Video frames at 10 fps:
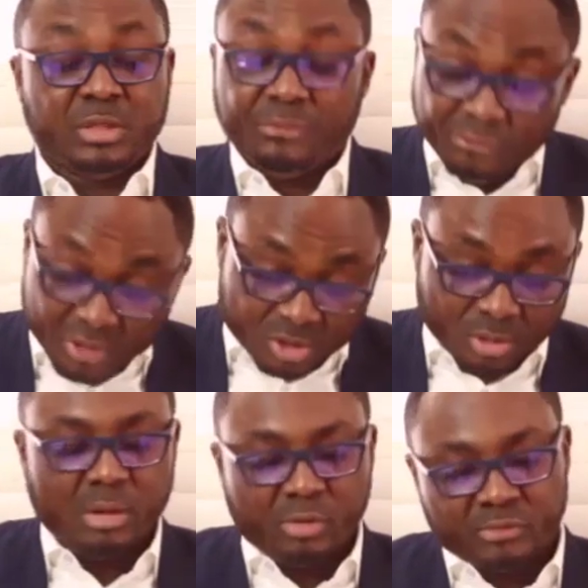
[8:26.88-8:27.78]
The
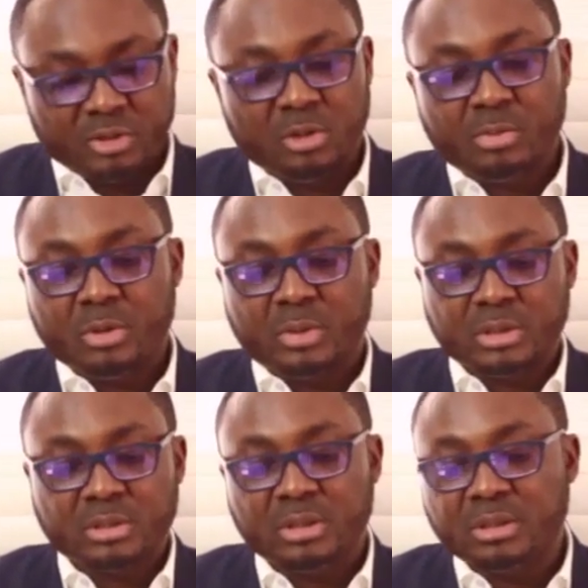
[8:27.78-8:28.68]
vision of
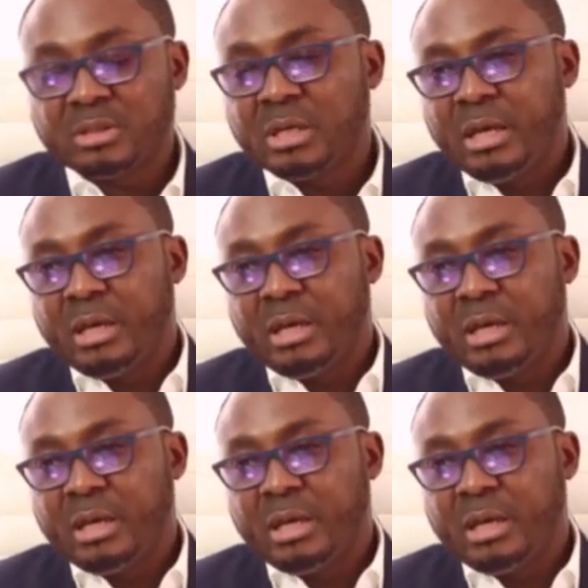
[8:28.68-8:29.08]
TWS is